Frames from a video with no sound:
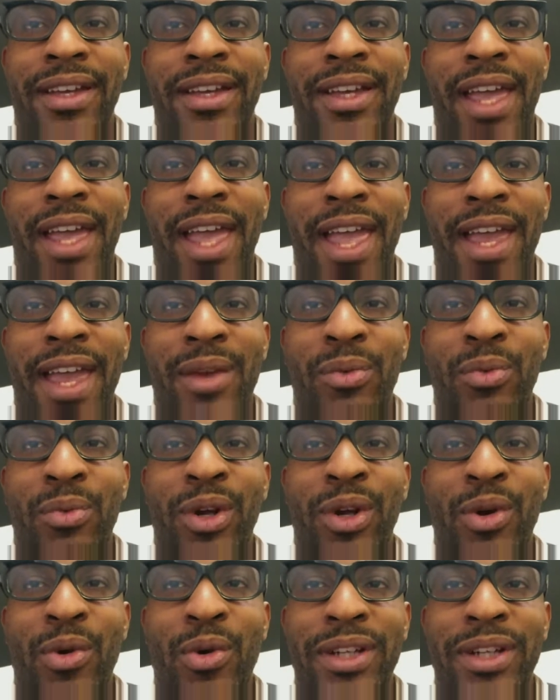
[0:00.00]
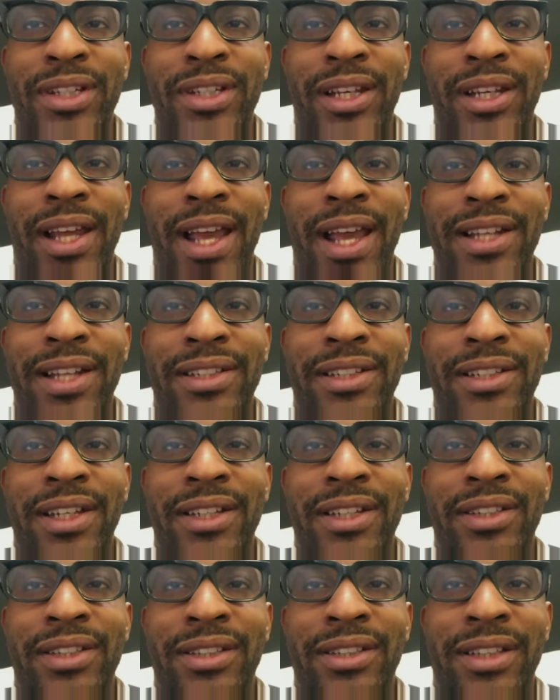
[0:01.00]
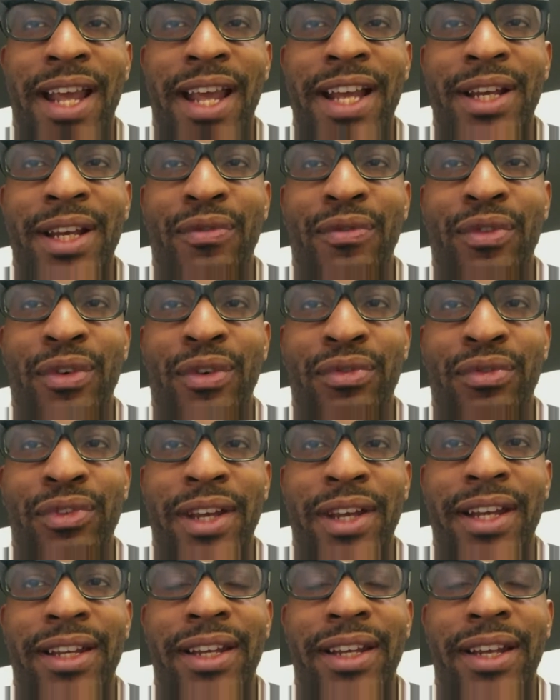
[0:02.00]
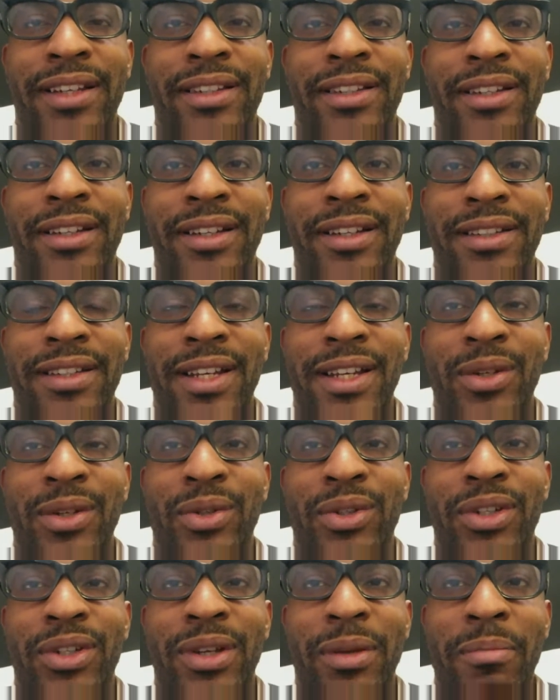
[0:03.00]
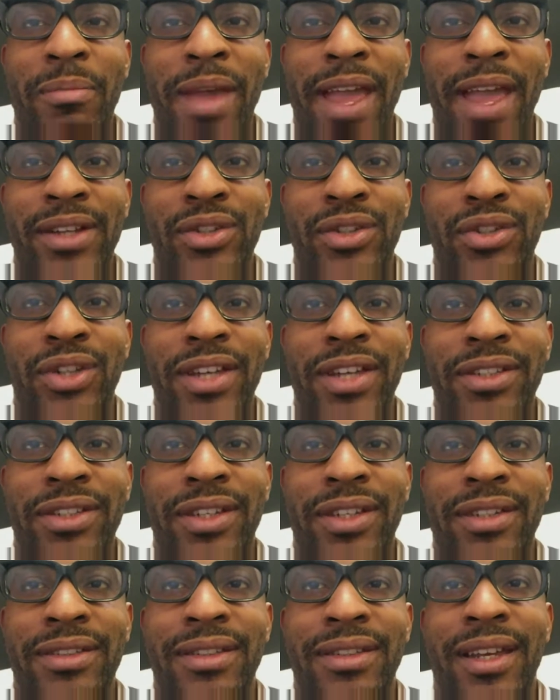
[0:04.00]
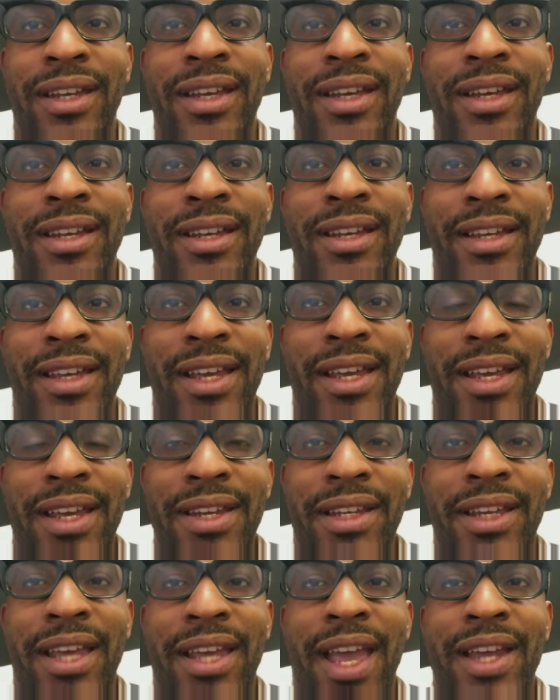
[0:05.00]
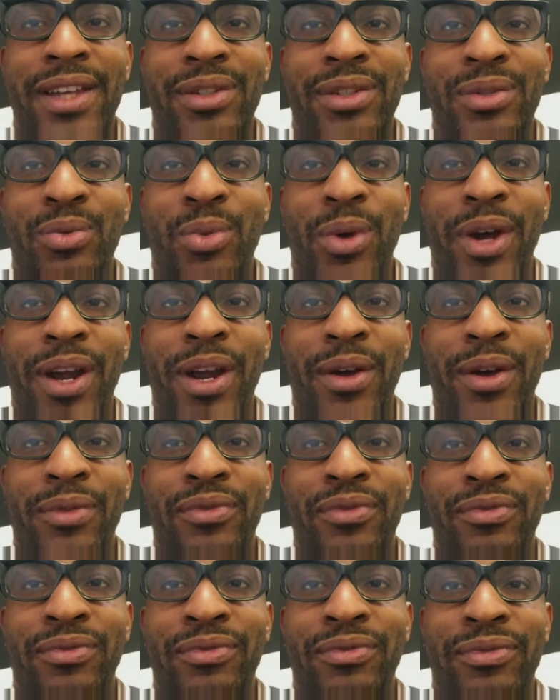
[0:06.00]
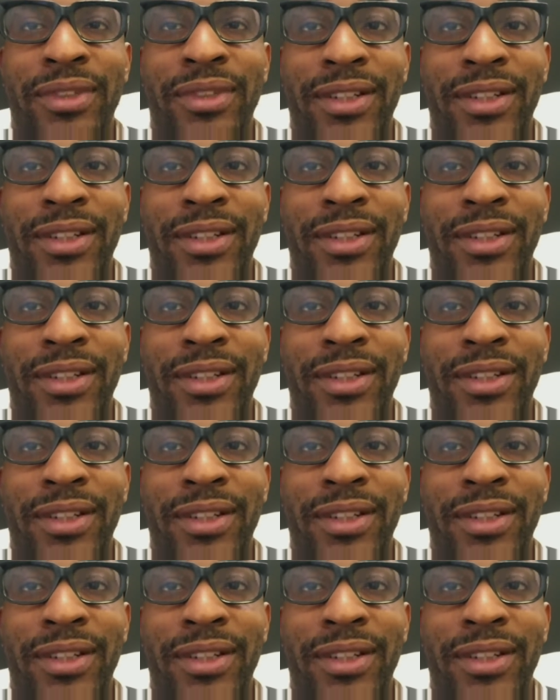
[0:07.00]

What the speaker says: and we're going to Lansing to stand up for Flint and to continue to demand justice in the case where the